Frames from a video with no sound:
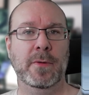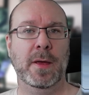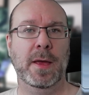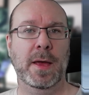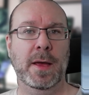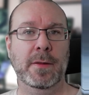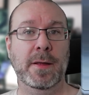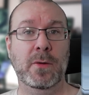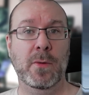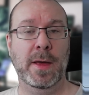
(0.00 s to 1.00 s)
that
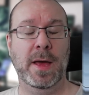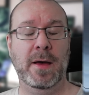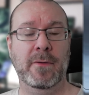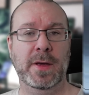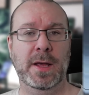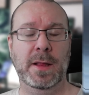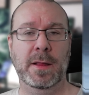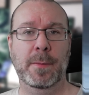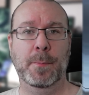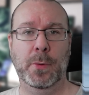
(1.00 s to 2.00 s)
you have in the
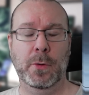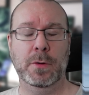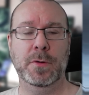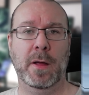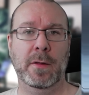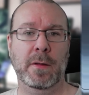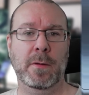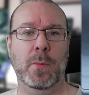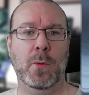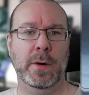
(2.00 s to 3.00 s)
project that the
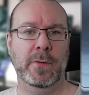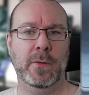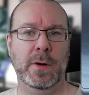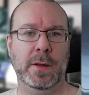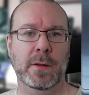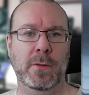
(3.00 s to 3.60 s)
board is connected to.